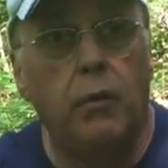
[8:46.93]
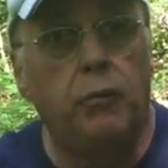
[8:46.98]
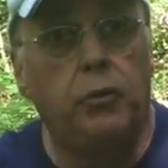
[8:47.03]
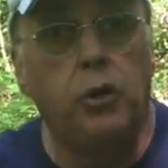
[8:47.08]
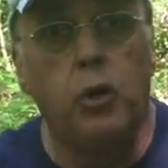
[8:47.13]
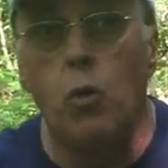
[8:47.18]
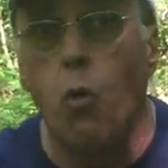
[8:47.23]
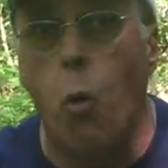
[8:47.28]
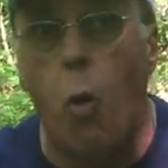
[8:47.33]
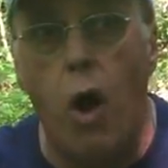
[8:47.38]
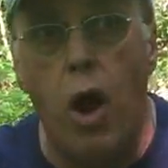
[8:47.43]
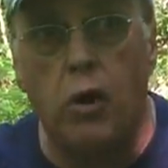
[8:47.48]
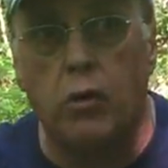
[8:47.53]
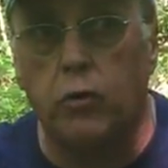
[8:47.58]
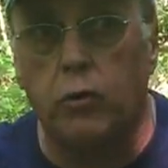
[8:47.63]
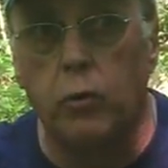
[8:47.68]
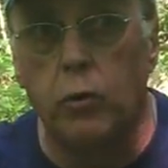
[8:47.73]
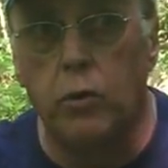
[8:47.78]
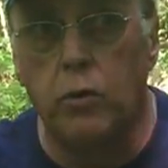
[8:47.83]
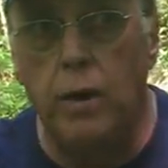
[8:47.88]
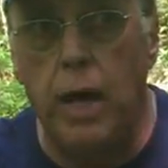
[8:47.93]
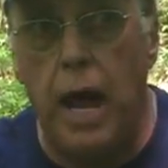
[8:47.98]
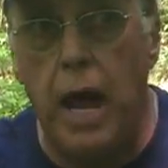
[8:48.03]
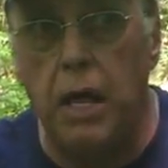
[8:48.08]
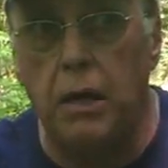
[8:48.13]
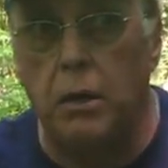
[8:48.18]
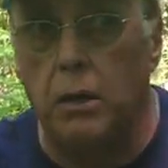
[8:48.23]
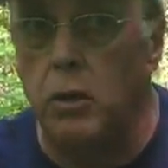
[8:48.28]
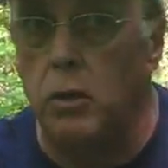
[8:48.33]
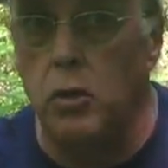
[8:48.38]
If you walk through
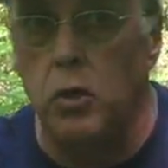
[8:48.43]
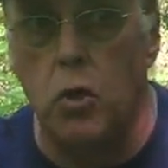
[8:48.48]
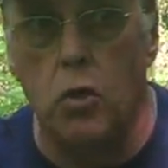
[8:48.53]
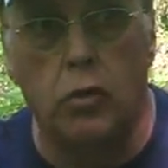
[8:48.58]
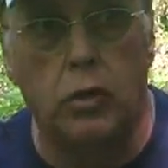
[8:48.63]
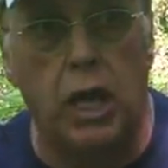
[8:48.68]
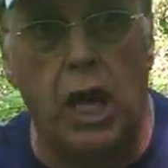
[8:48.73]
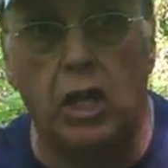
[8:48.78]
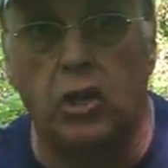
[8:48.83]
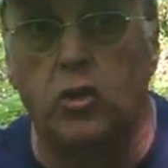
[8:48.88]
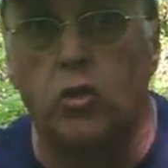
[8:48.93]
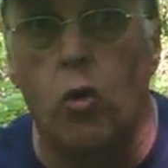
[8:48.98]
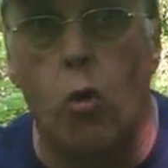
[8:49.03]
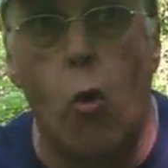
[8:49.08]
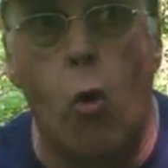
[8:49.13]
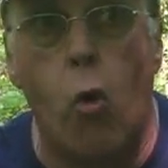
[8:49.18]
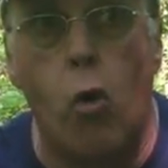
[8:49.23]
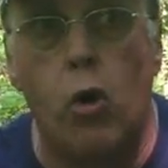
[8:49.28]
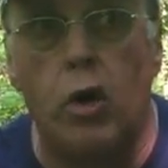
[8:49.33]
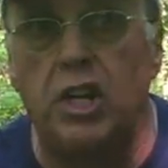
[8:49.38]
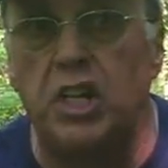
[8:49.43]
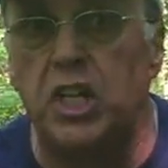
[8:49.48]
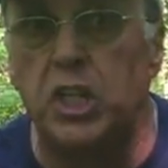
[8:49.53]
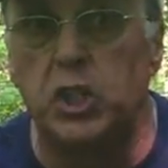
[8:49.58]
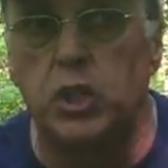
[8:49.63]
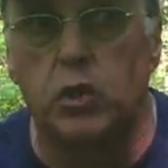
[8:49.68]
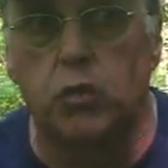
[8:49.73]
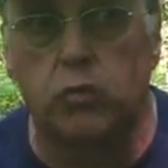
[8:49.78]
that, you'll get torn to